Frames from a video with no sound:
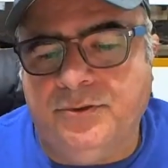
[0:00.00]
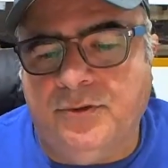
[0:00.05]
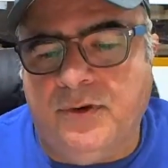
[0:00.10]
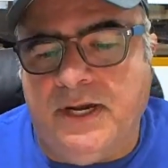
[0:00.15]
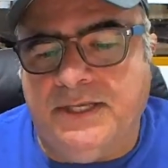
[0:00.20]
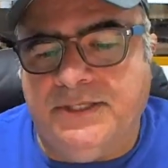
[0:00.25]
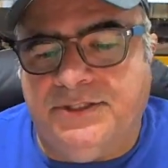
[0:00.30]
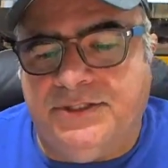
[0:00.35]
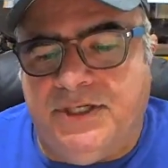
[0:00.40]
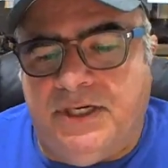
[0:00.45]

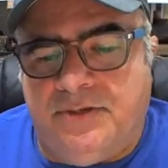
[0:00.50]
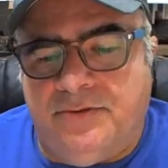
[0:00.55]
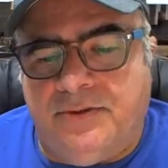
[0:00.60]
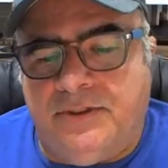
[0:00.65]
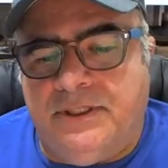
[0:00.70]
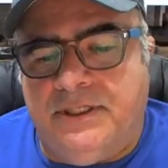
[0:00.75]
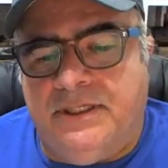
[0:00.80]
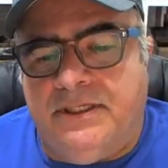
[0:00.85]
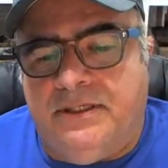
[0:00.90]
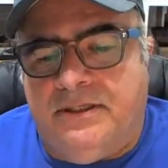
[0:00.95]
I
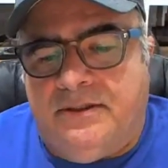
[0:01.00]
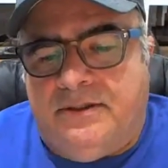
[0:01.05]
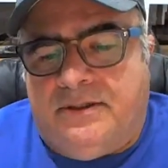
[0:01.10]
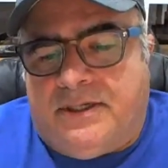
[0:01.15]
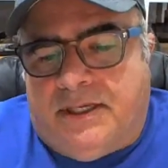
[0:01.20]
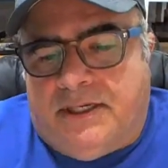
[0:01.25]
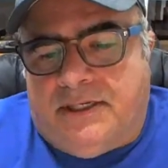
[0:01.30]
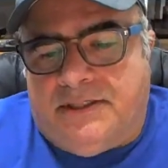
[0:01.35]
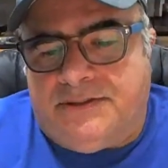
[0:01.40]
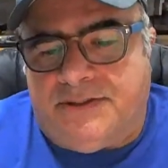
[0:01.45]
generally...
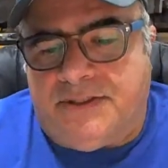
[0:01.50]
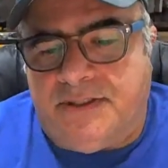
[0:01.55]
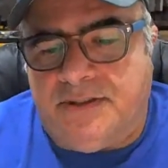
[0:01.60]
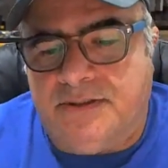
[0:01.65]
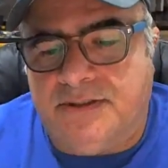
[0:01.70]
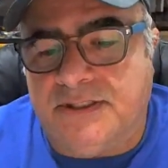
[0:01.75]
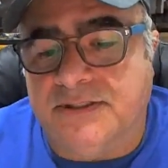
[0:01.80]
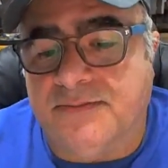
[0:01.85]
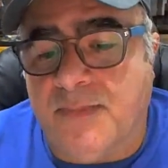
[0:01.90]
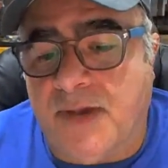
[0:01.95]
Okay, let's see.
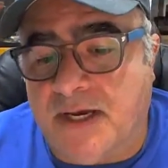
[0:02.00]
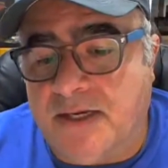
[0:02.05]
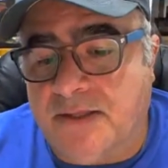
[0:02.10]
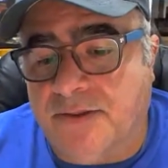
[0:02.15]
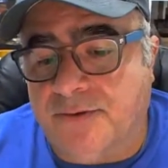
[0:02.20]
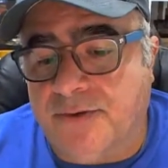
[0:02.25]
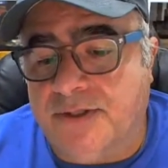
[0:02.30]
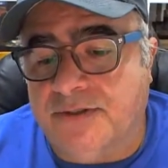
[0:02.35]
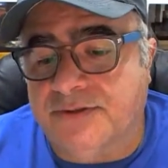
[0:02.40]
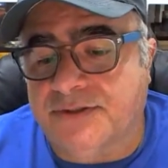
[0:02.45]
Does Mach
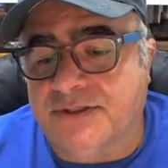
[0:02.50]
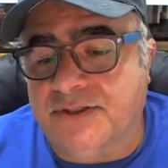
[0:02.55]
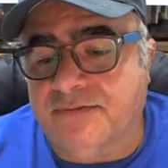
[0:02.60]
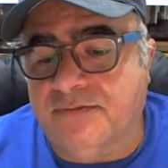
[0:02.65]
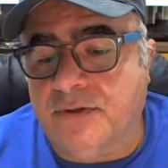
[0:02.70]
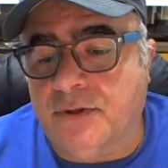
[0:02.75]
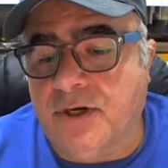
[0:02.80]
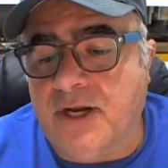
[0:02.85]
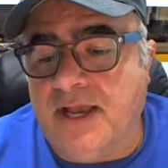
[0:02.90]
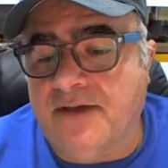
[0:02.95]
3 or
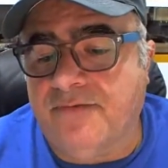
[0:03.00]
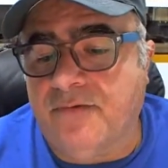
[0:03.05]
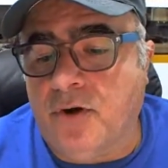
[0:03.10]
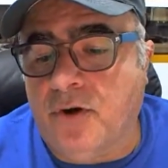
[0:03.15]
similar have